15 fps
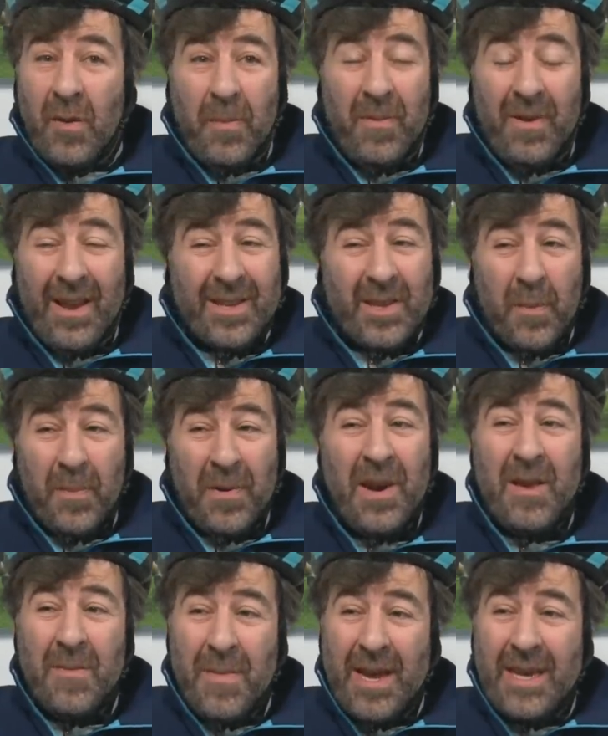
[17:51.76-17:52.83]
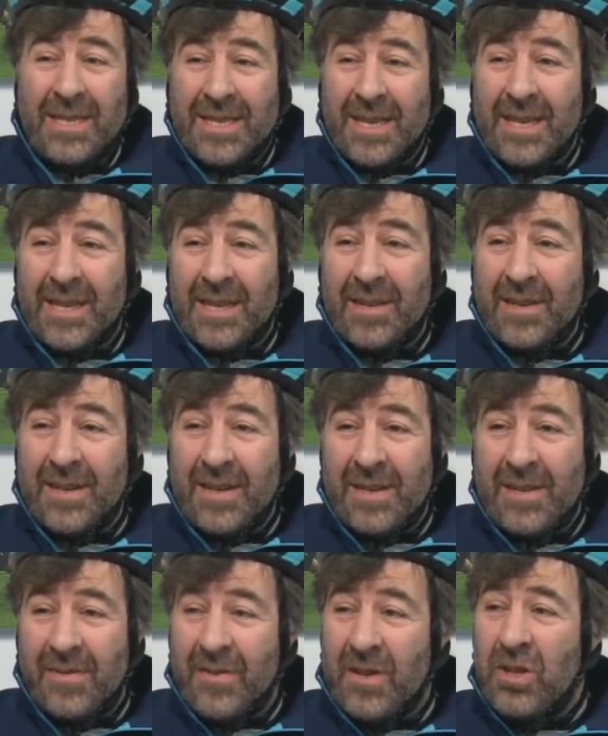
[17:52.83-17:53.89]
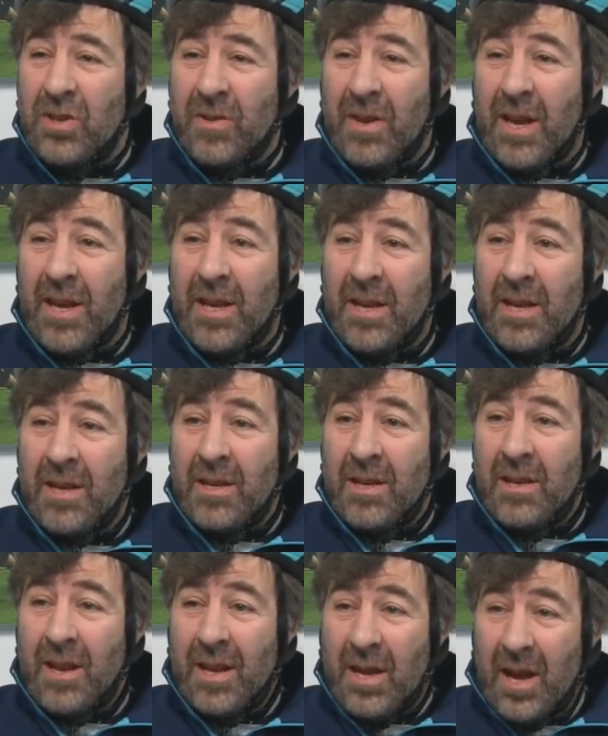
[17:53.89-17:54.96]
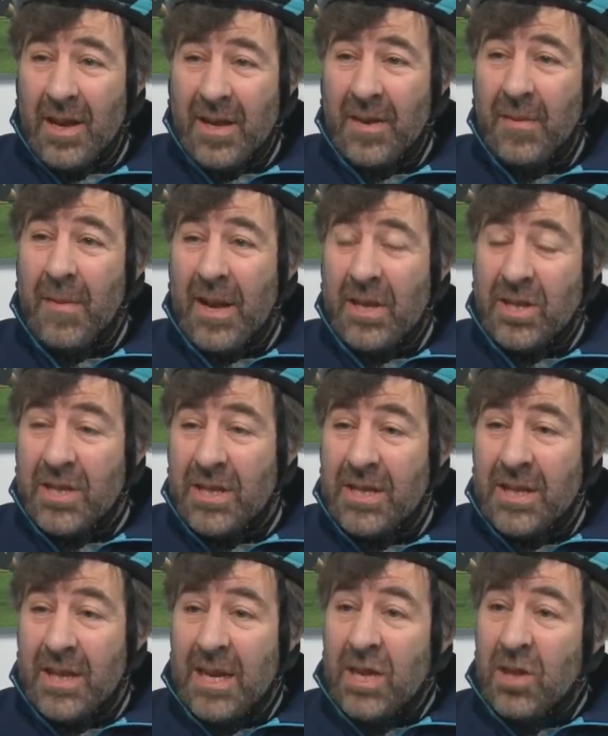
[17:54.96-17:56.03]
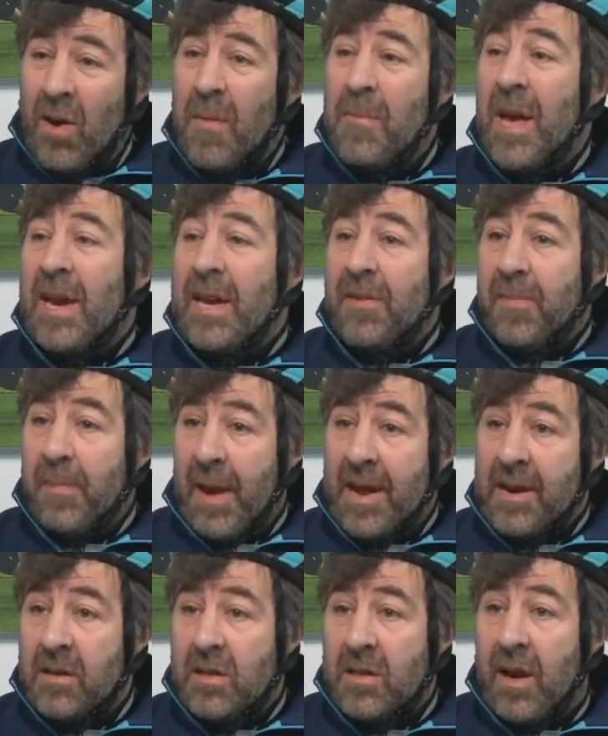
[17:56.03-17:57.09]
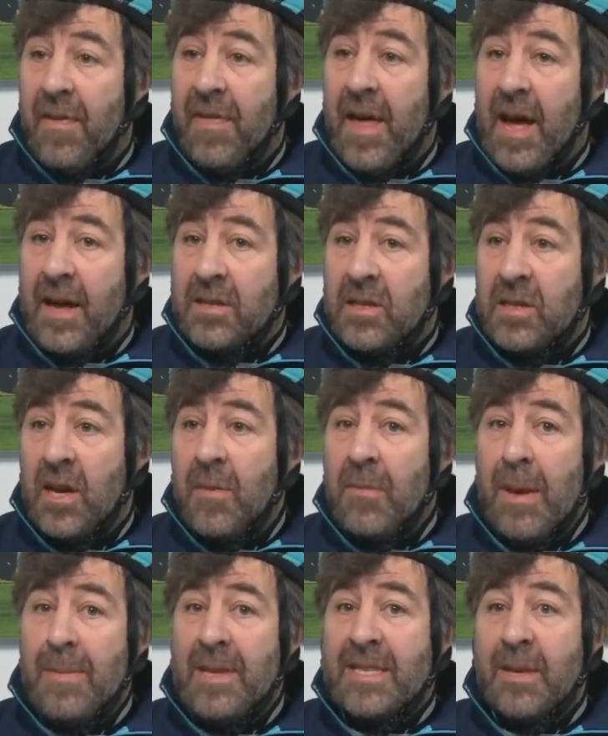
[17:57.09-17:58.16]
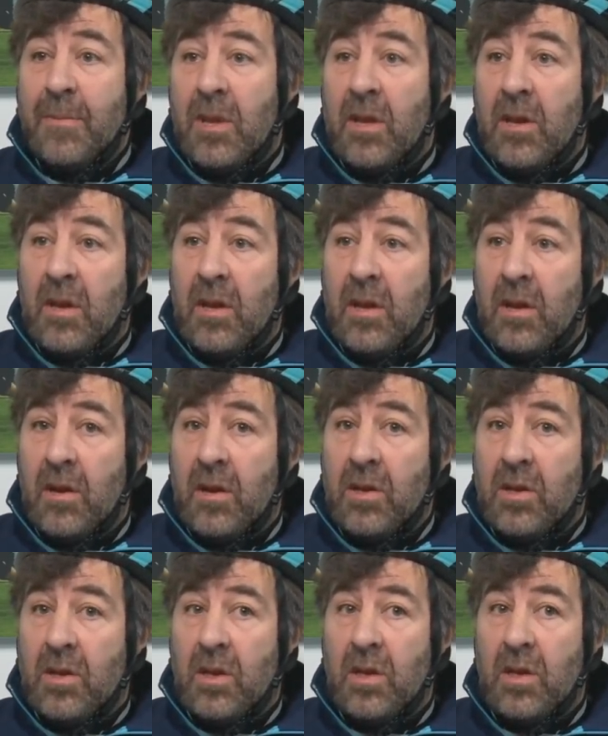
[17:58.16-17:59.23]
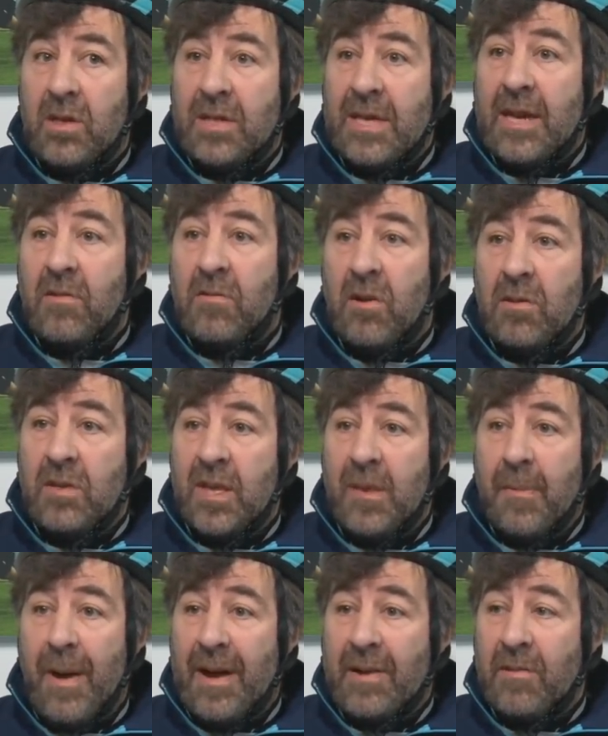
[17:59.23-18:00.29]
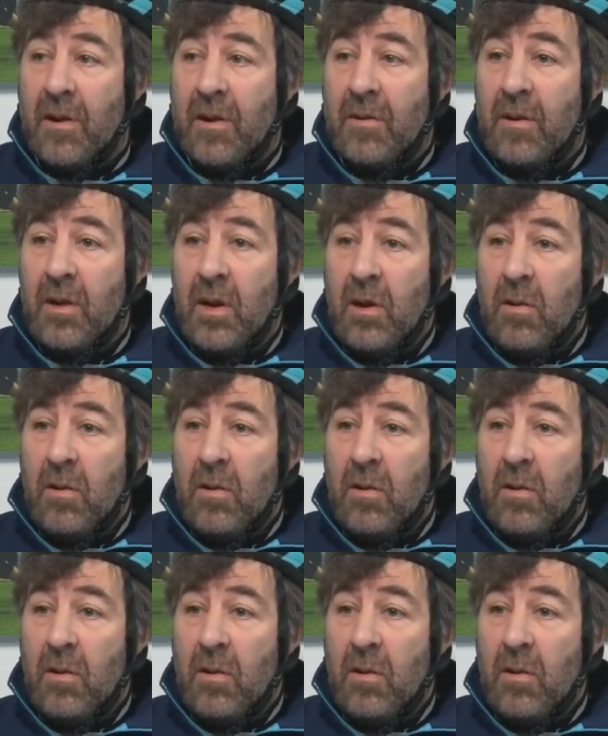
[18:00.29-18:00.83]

they're like they're pretty amazing individually like I can imagine there aren't many players on that. Maybe some of the the second rows and the back row